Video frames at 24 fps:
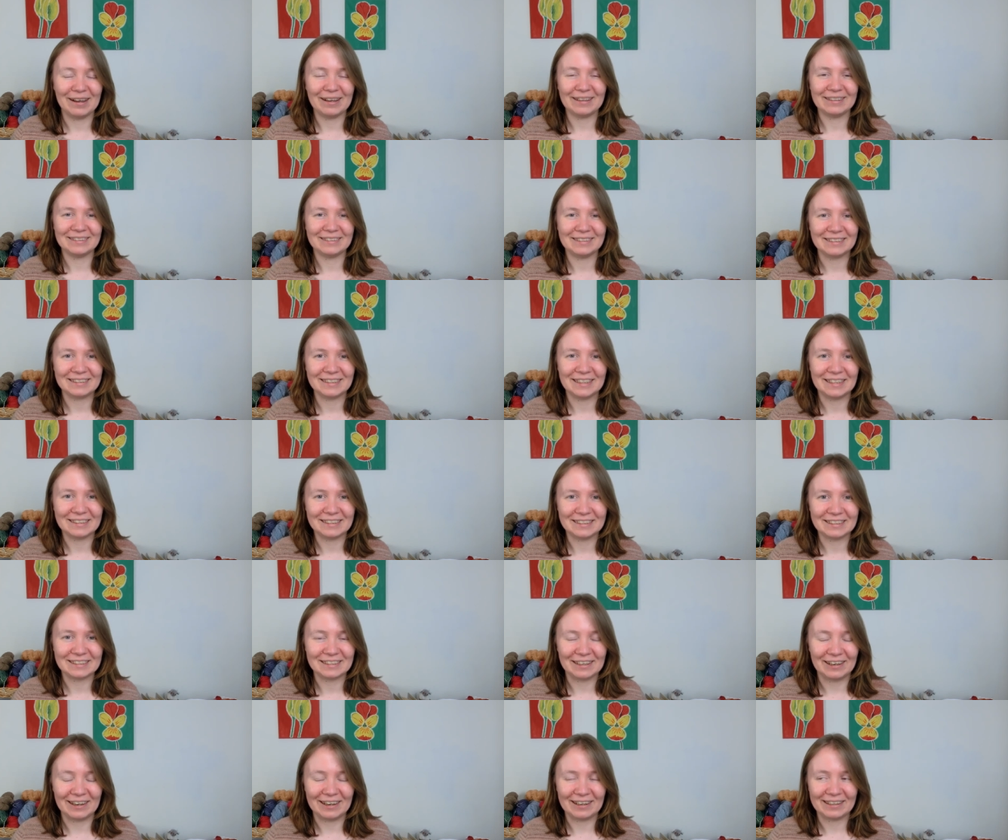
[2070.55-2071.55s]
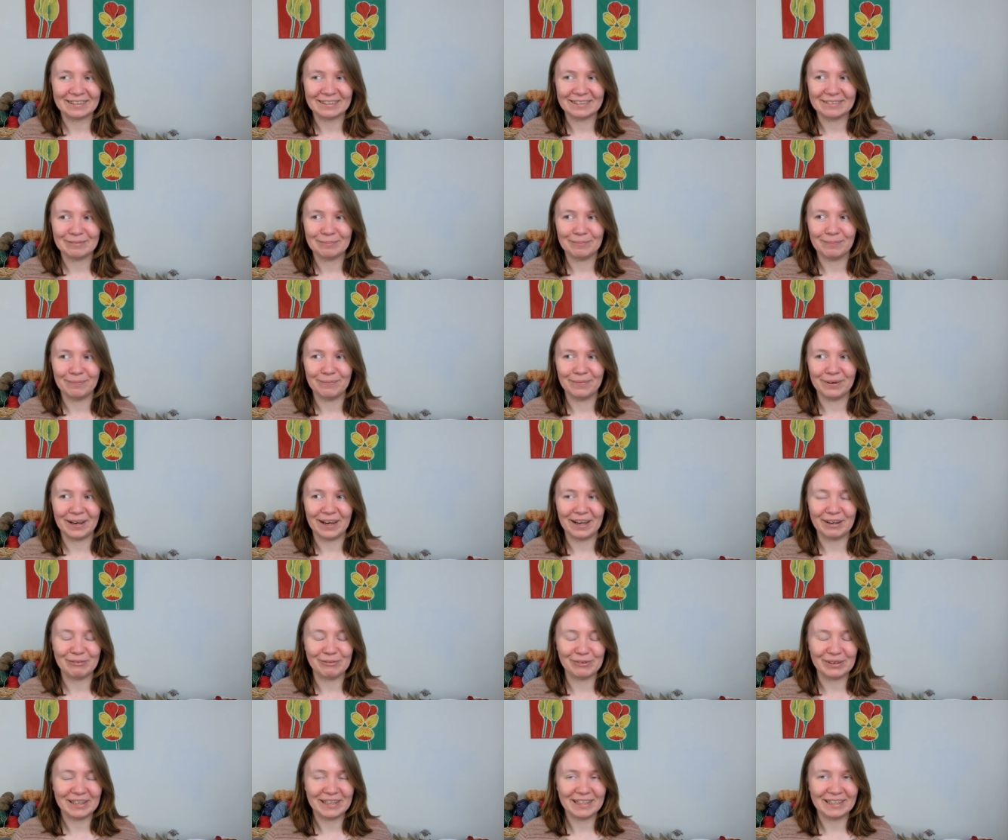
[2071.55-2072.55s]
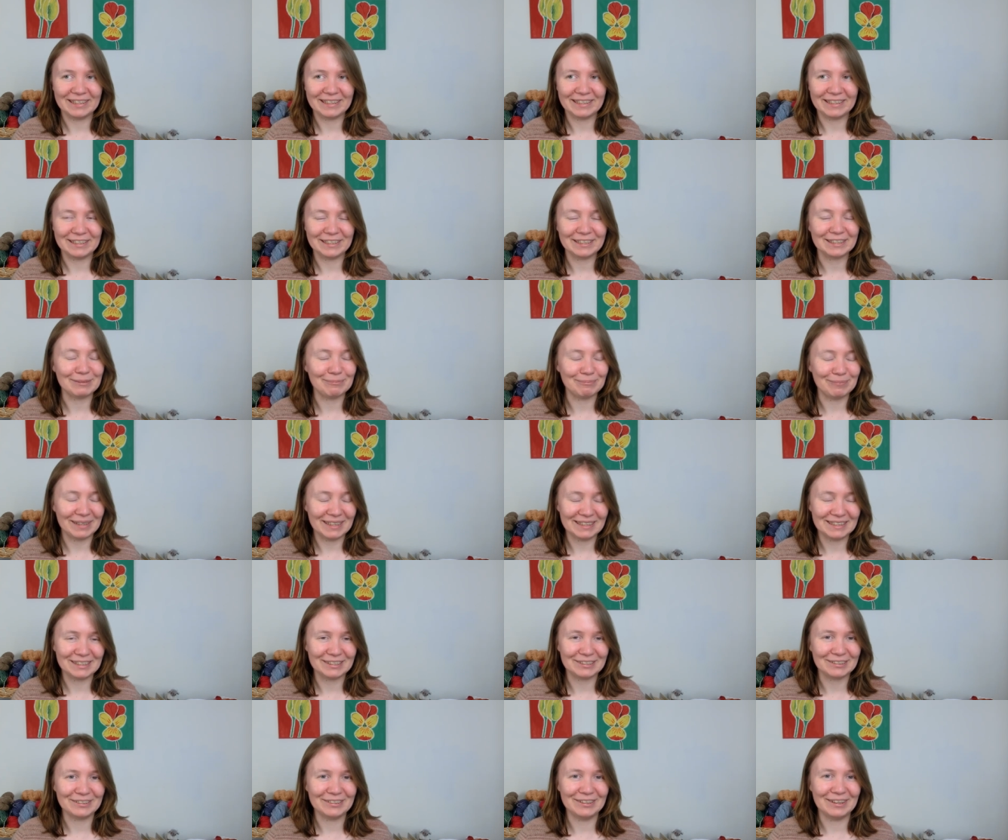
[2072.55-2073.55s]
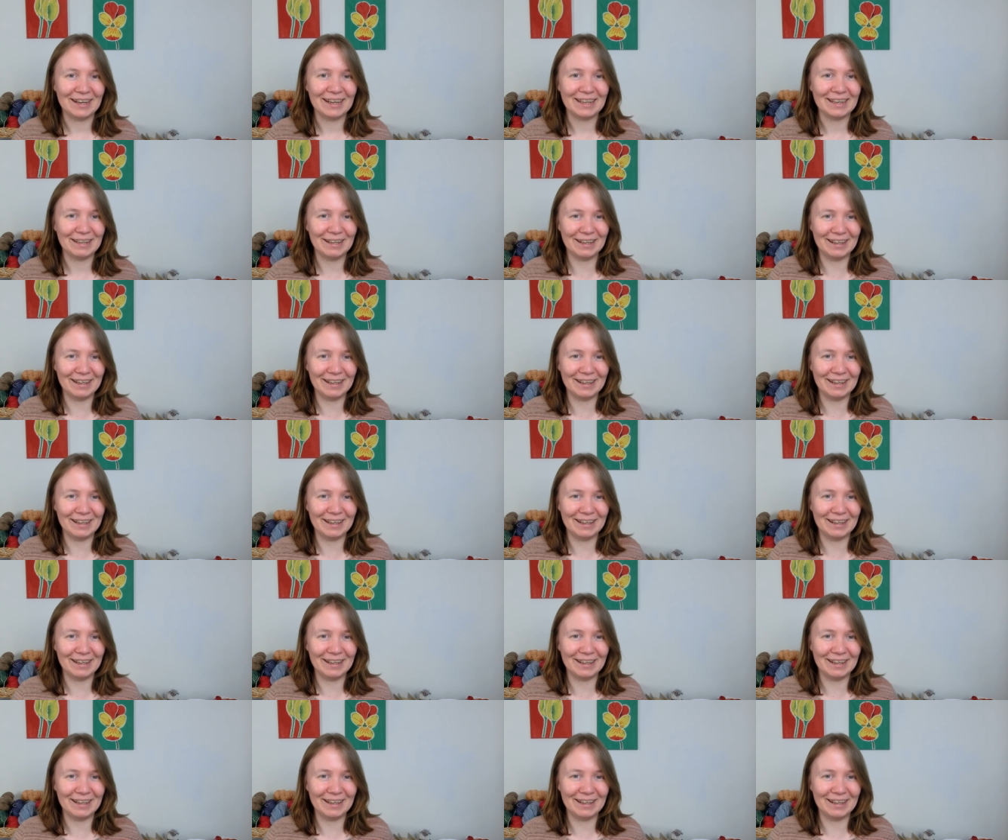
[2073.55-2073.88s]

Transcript: a, a design but I really need some pencil and,